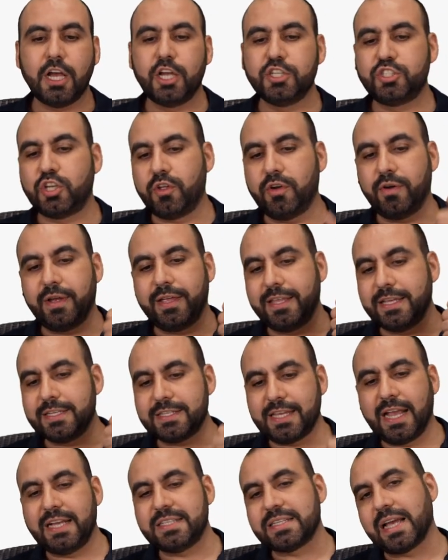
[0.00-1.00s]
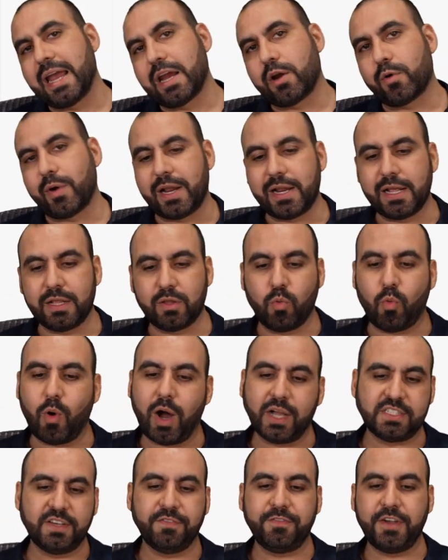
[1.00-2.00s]
So in this case, I created
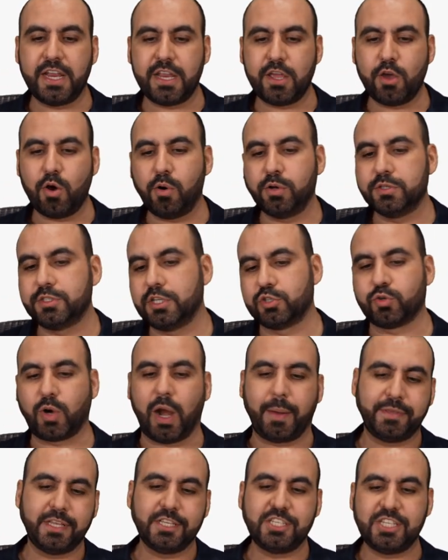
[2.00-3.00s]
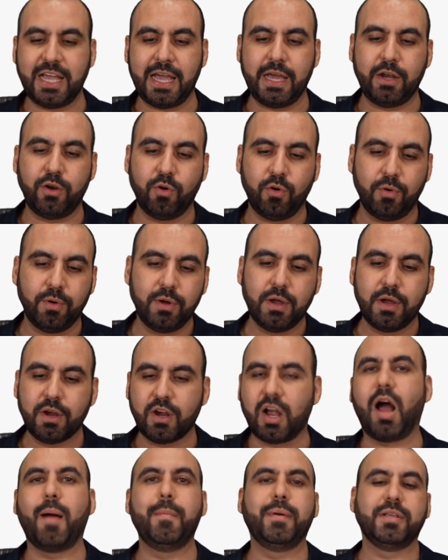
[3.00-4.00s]
watch a video, subscribe to the channel,
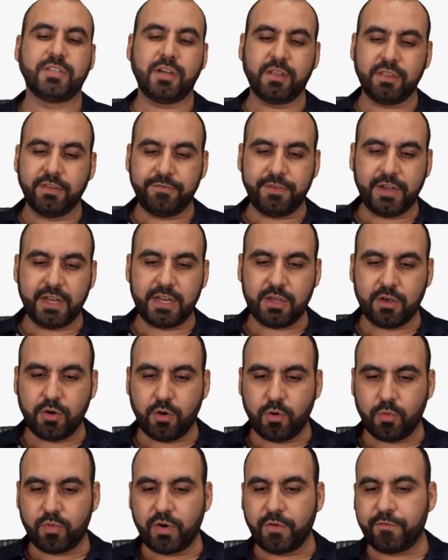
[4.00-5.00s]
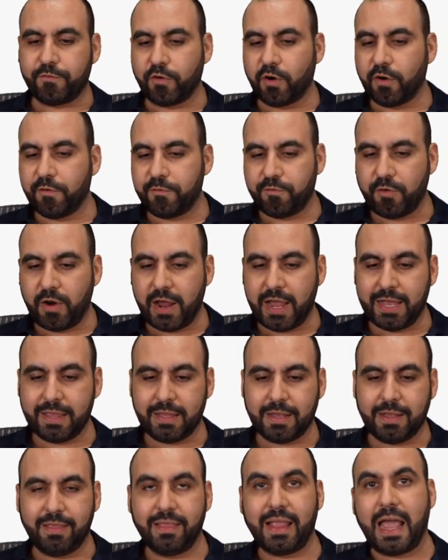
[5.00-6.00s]
comment on the video, refer a
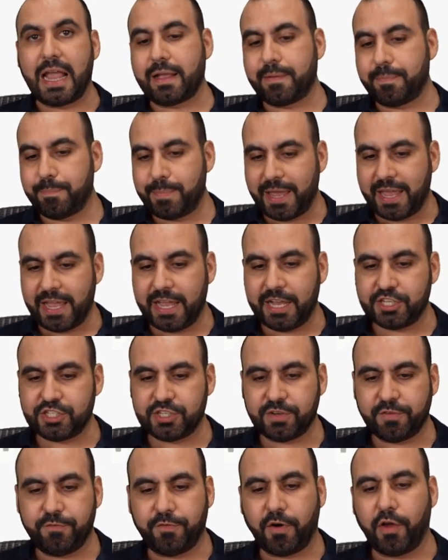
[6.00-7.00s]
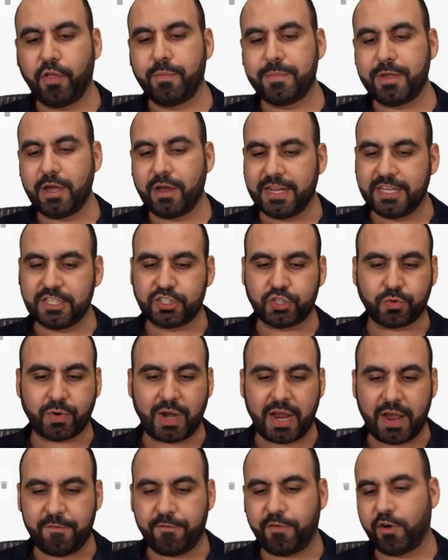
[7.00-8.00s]
friend, like page, follow me on
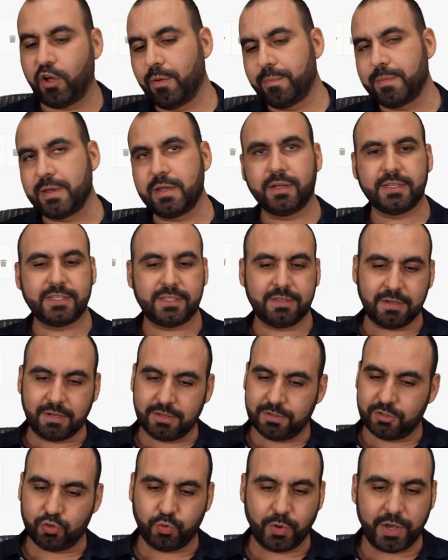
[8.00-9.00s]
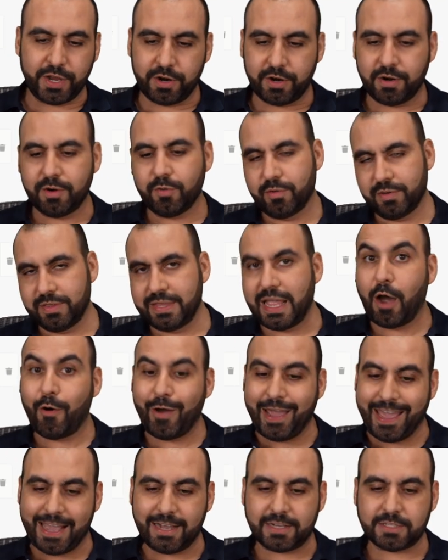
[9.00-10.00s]
Instagram, follow me on, on Twitter, now
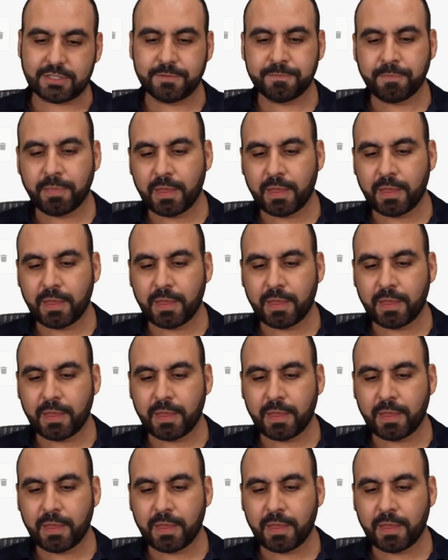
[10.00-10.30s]
X,